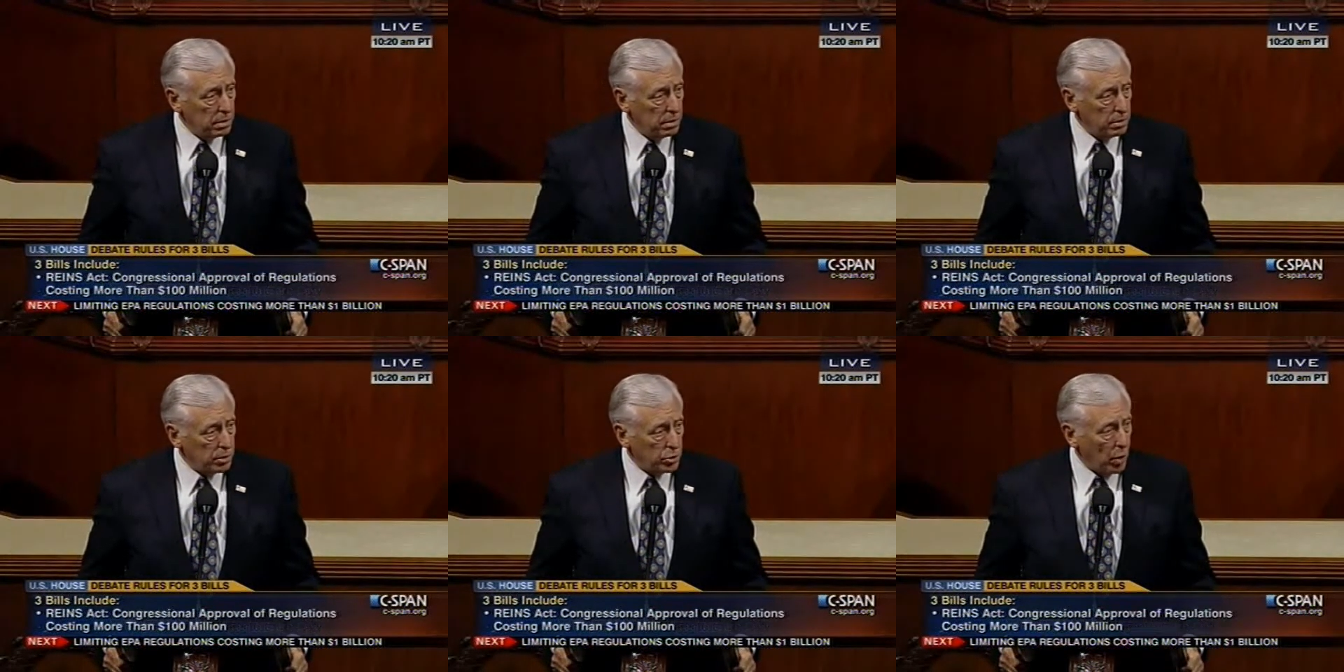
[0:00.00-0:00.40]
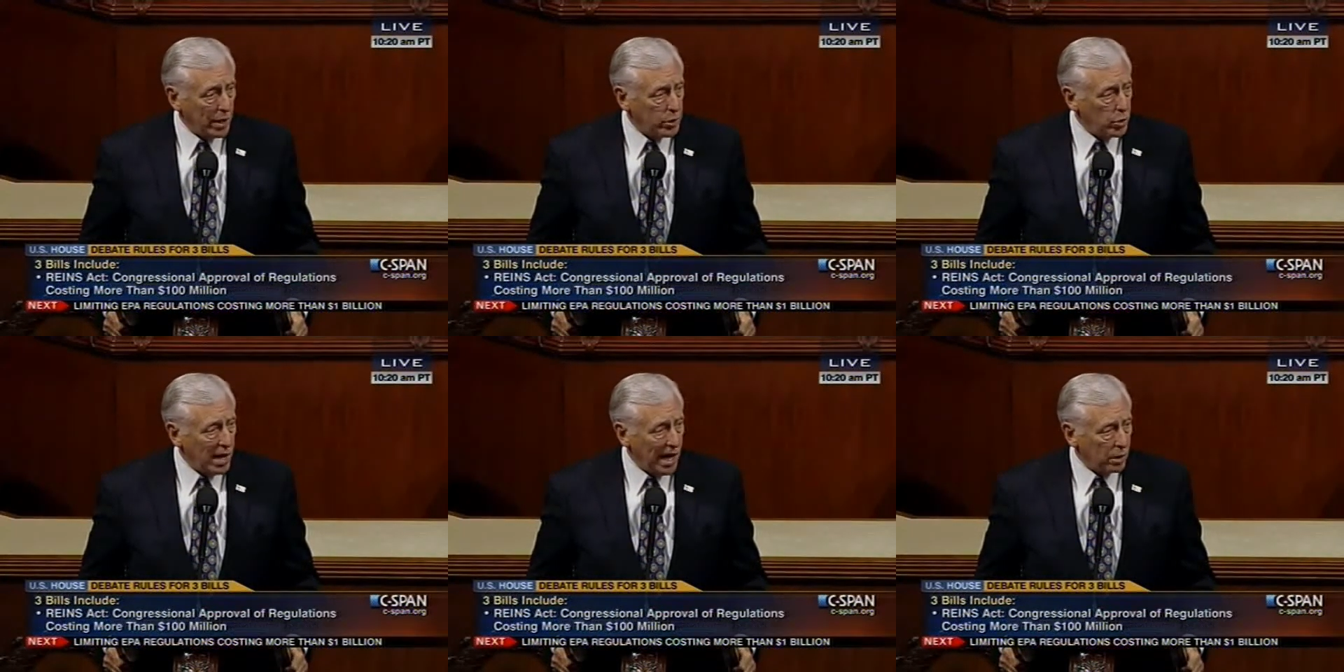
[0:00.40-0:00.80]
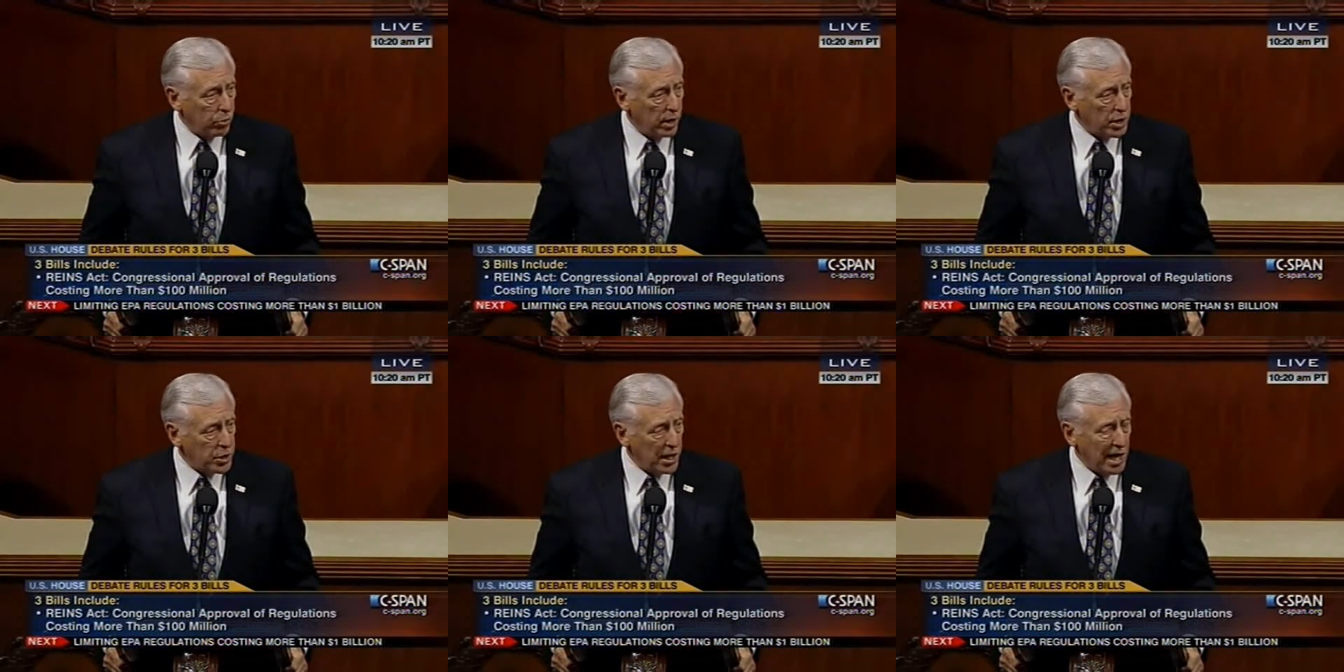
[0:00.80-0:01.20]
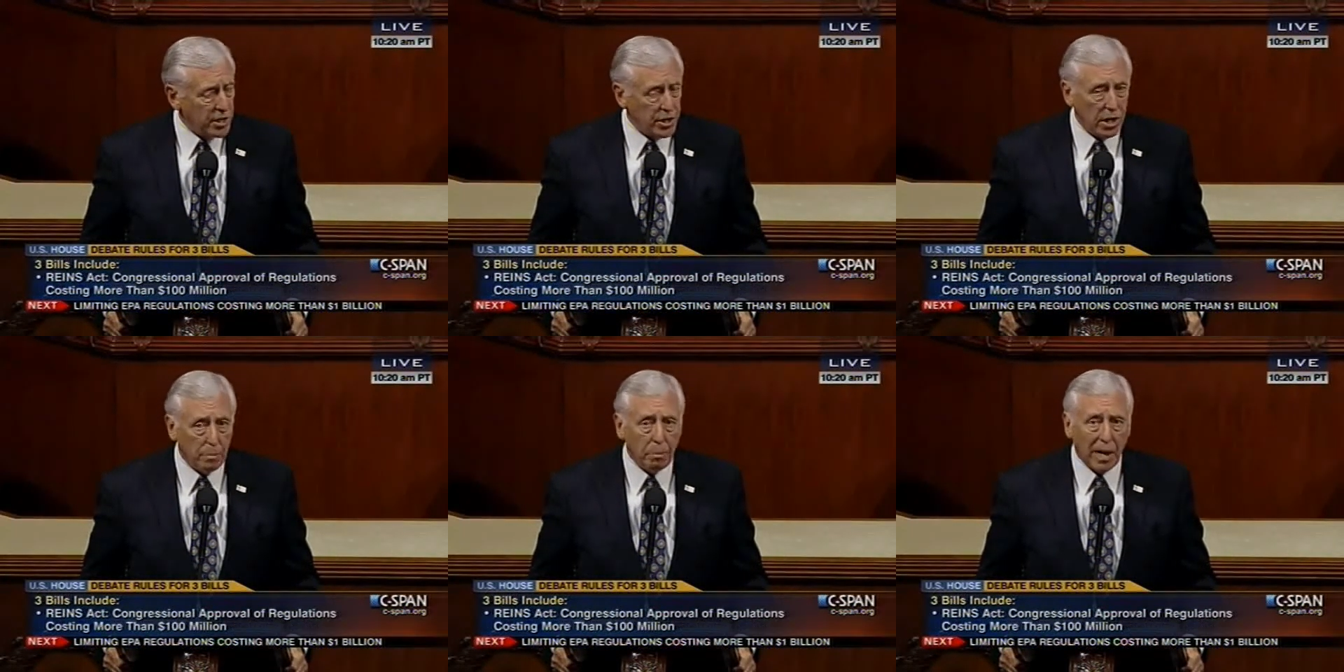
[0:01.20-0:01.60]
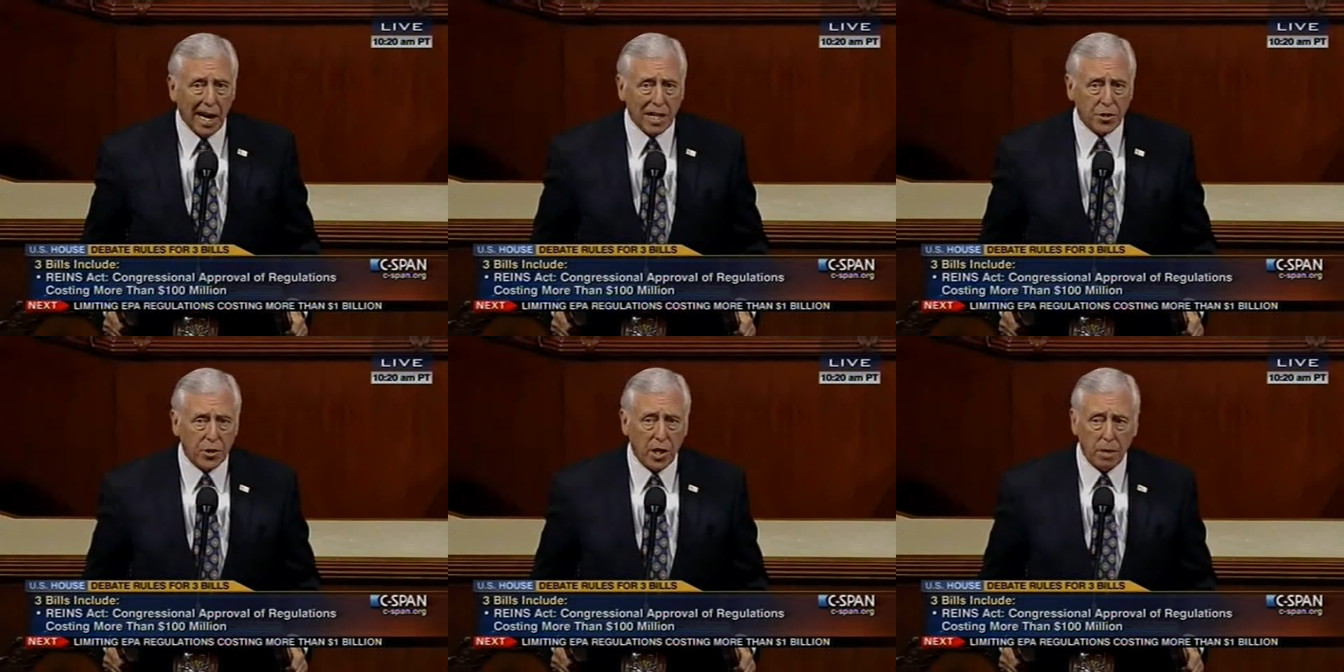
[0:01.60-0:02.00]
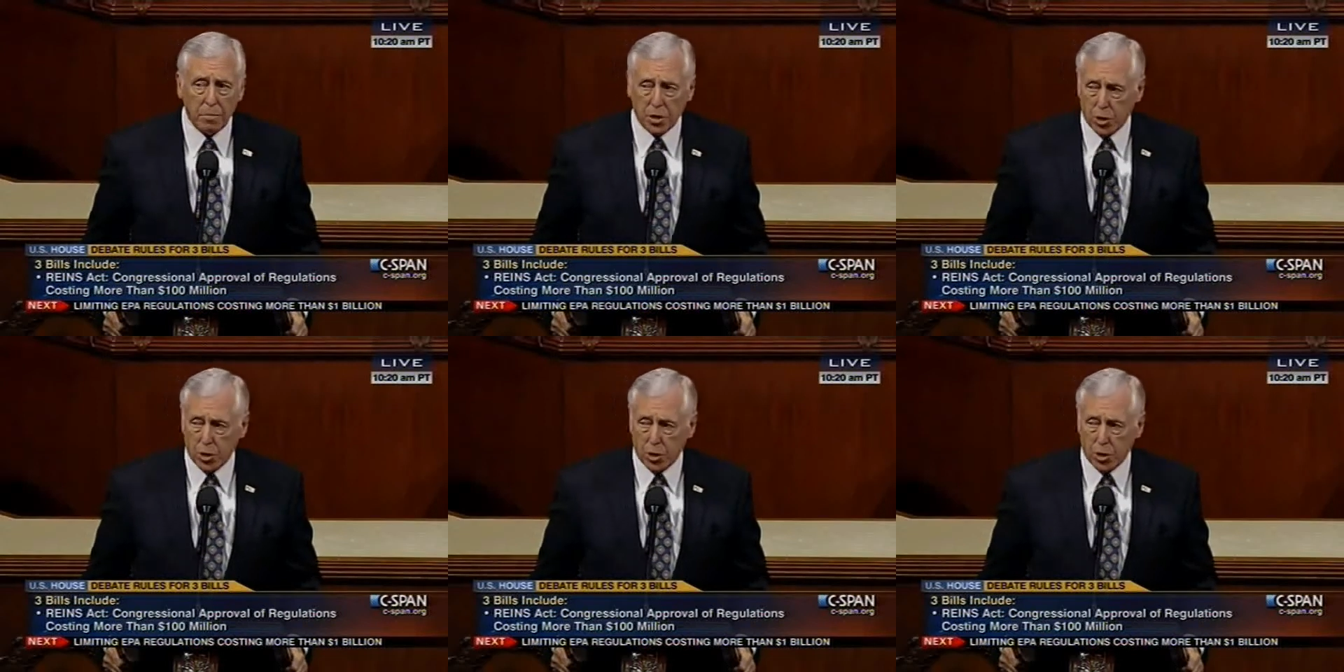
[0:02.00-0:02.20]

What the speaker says: So I do not criticize him, but I say, Mr.